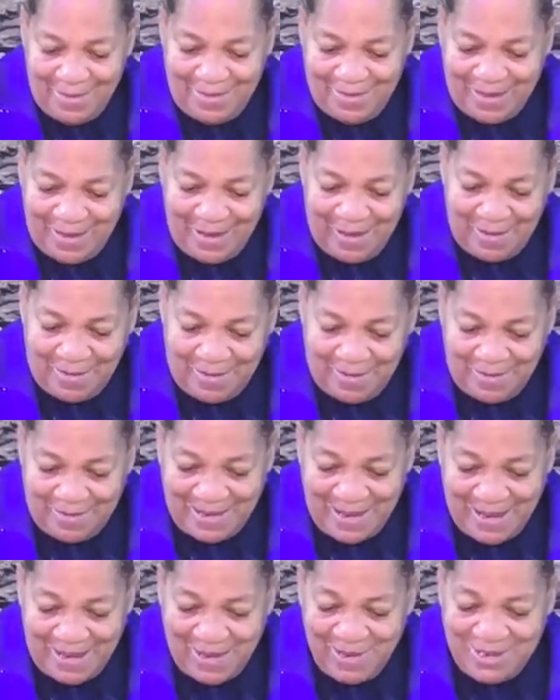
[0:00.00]
Thank,
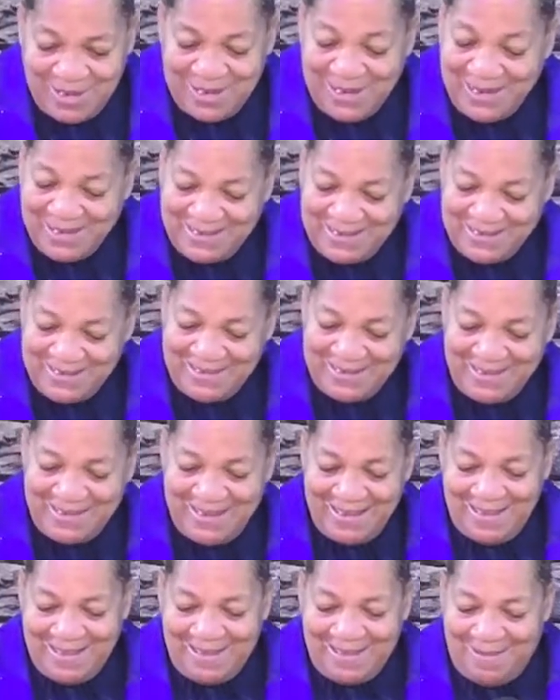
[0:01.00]
you, Jesus.
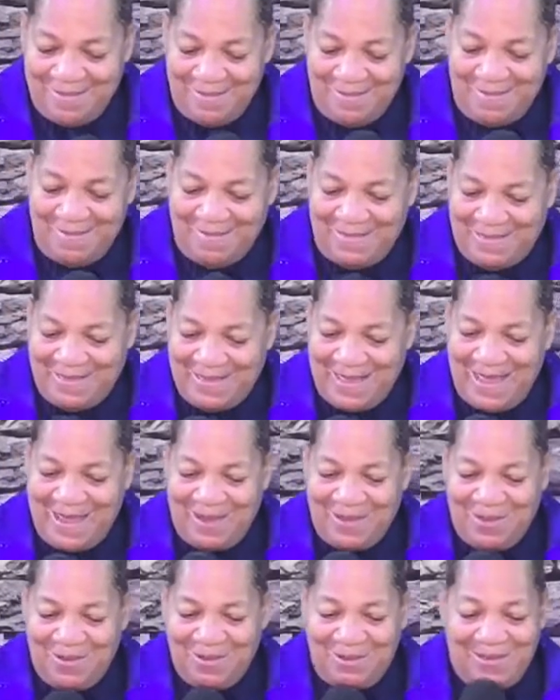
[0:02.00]

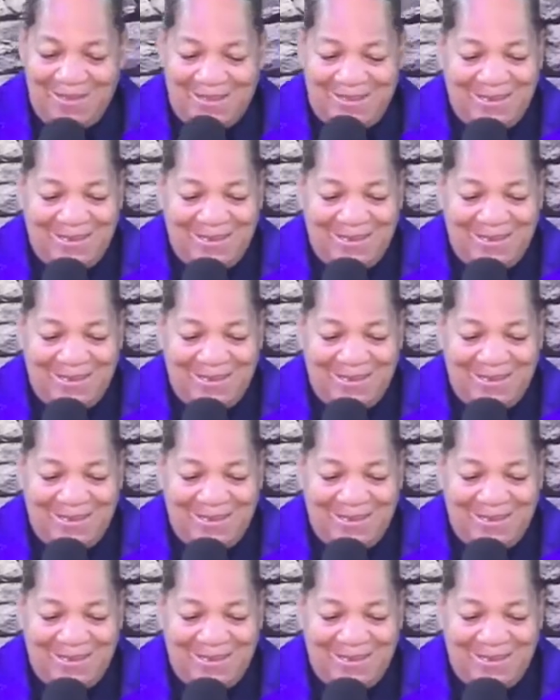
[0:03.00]
Thank you, Lord.